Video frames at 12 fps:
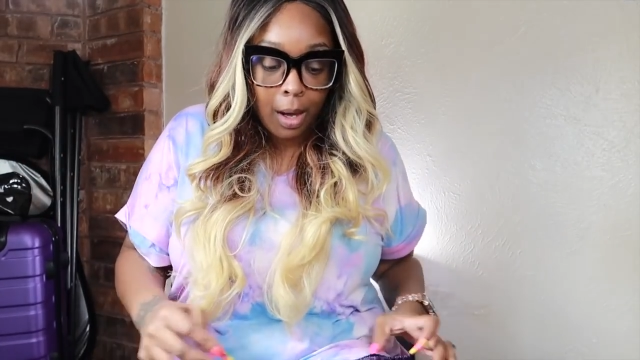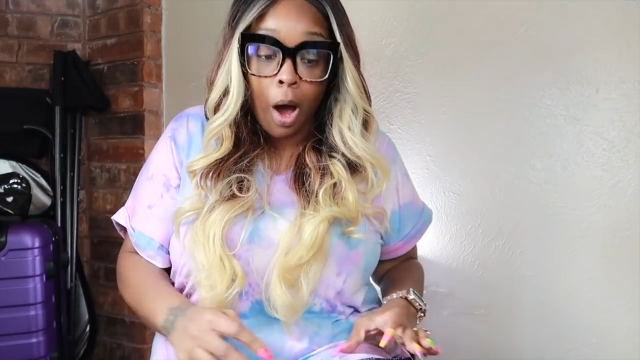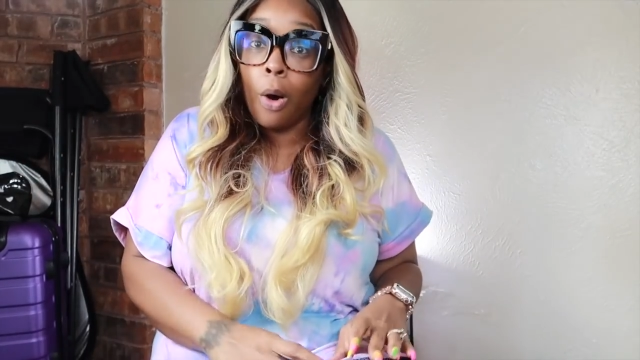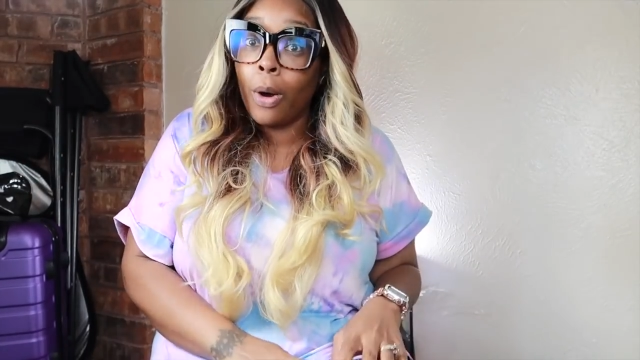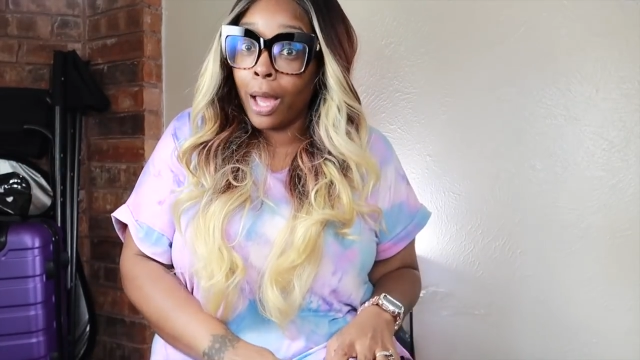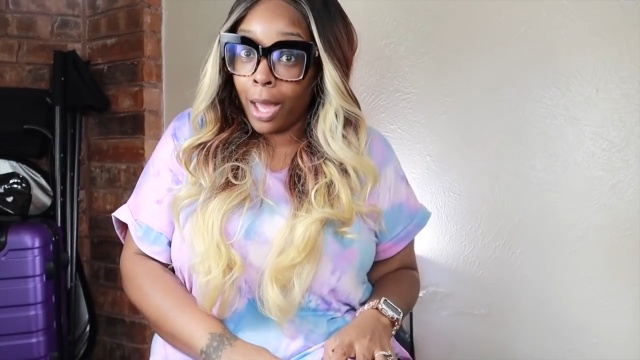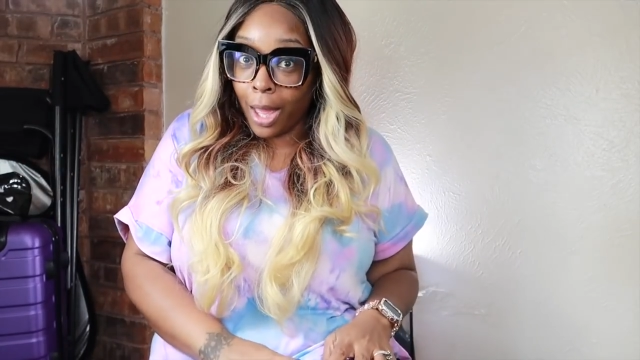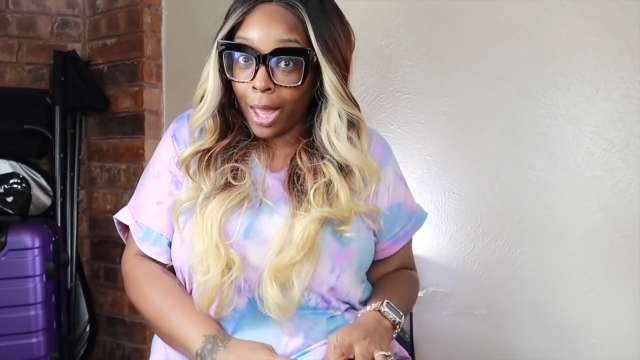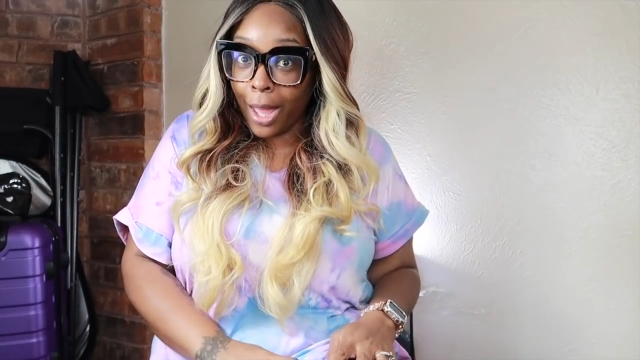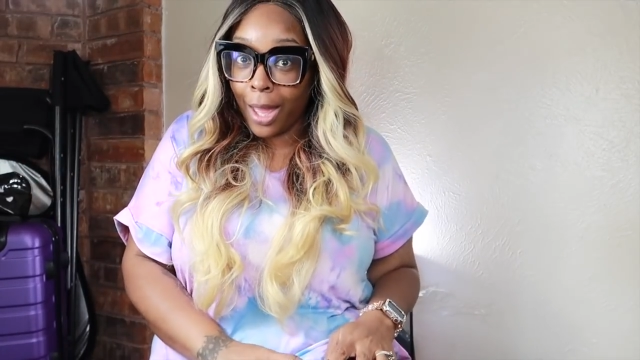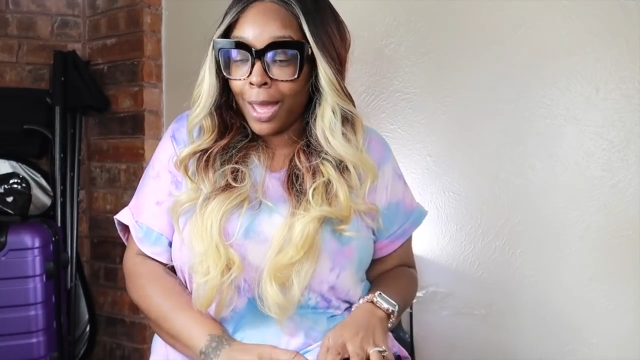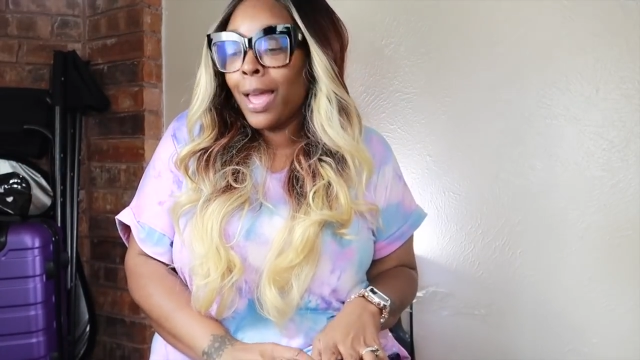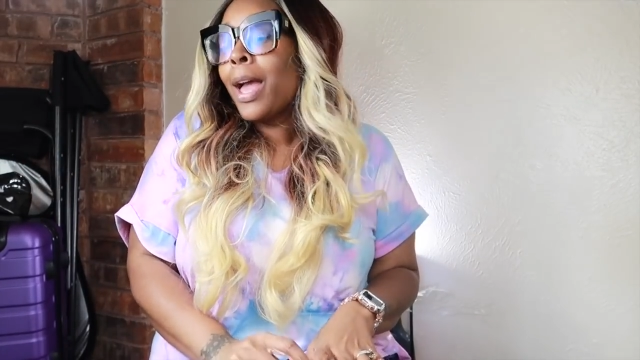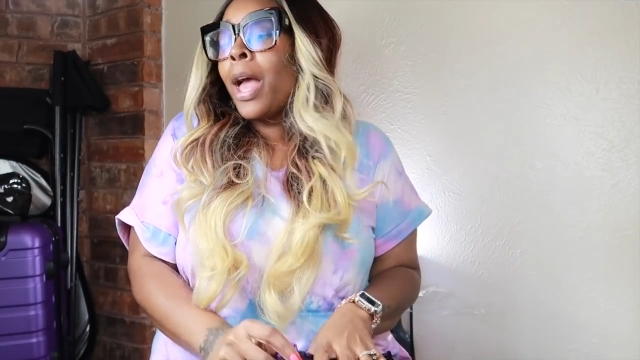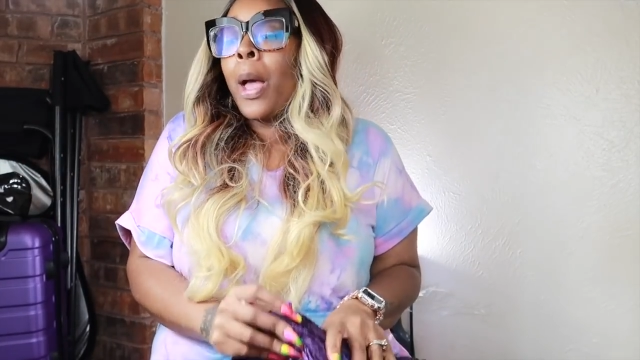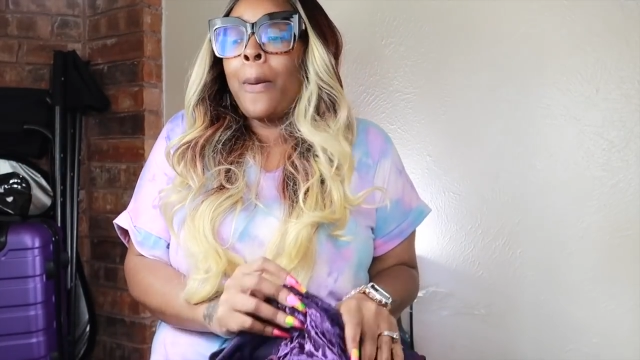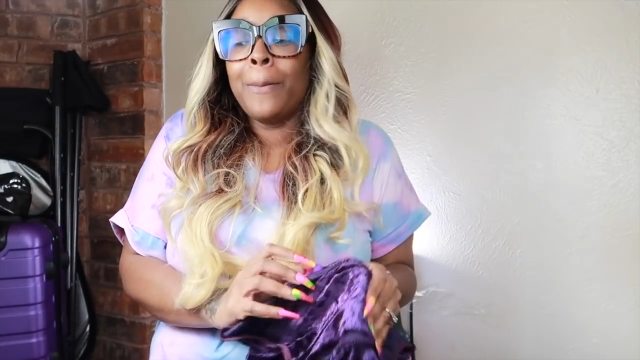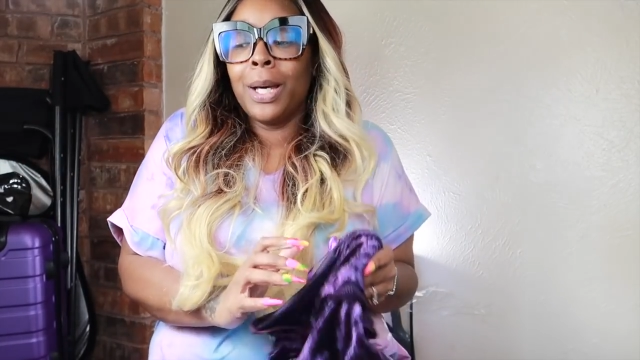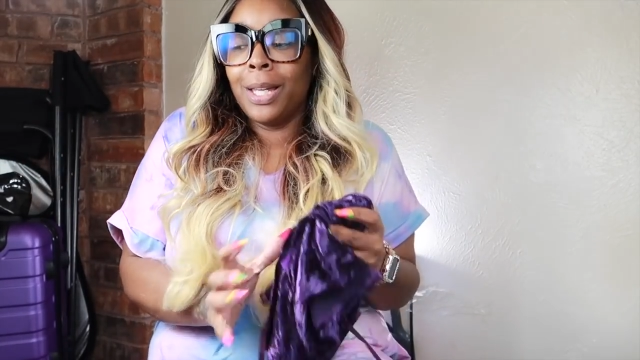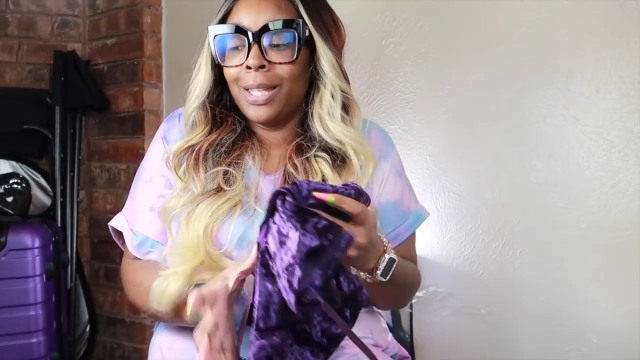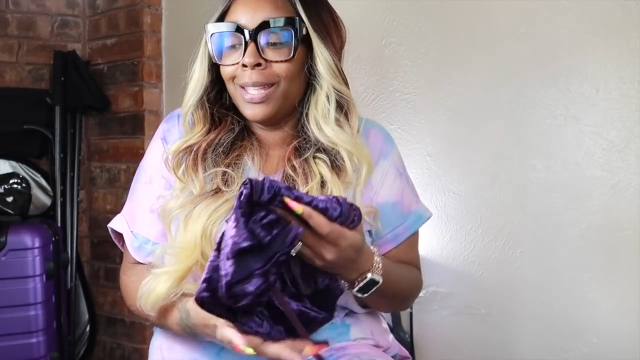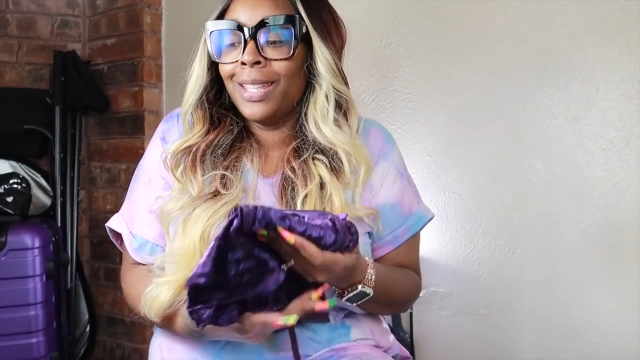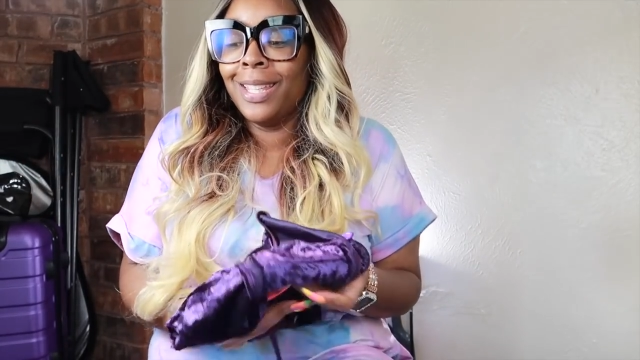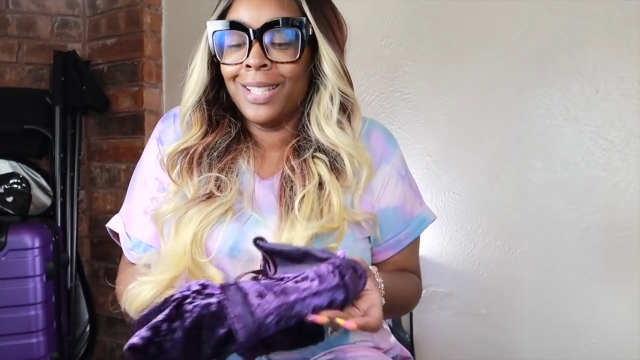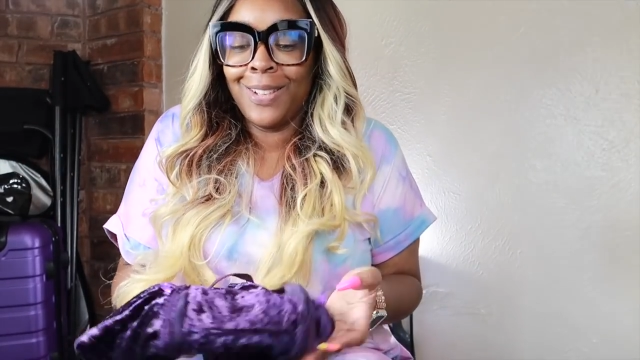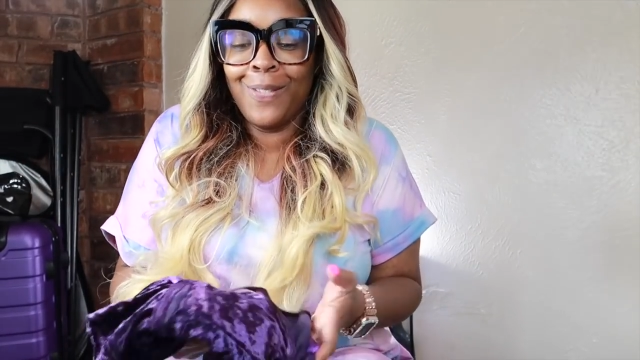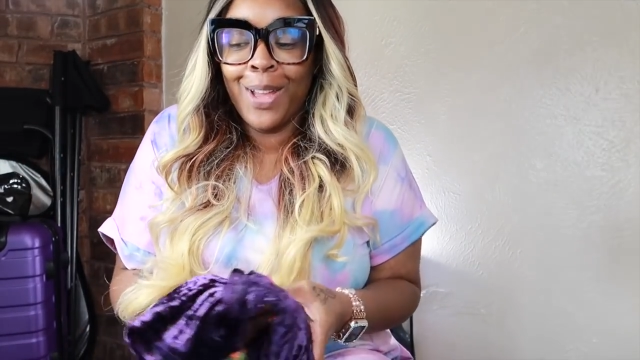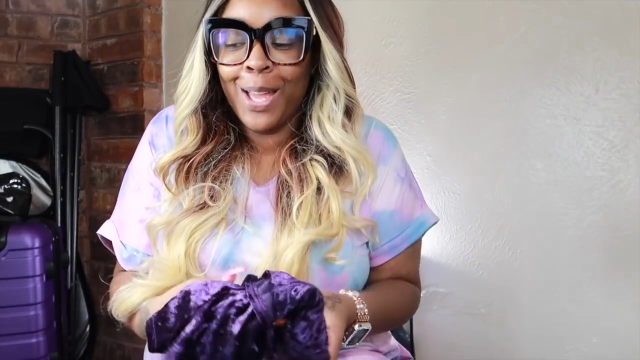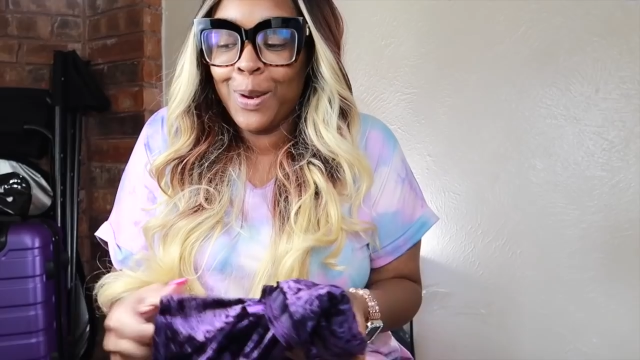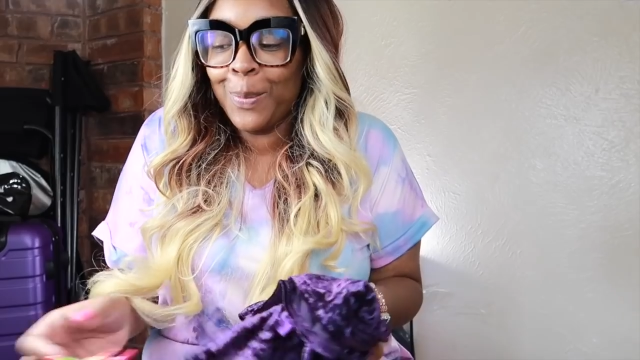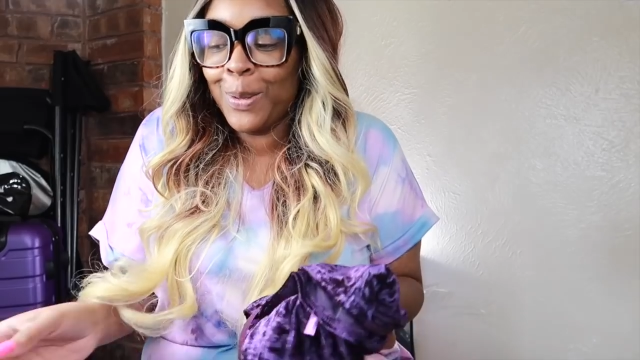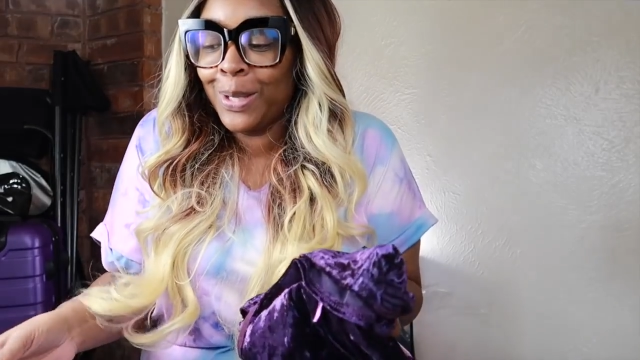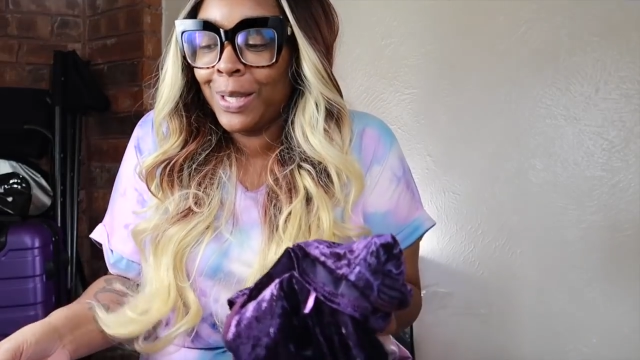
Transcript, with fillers: Okay, but it's available,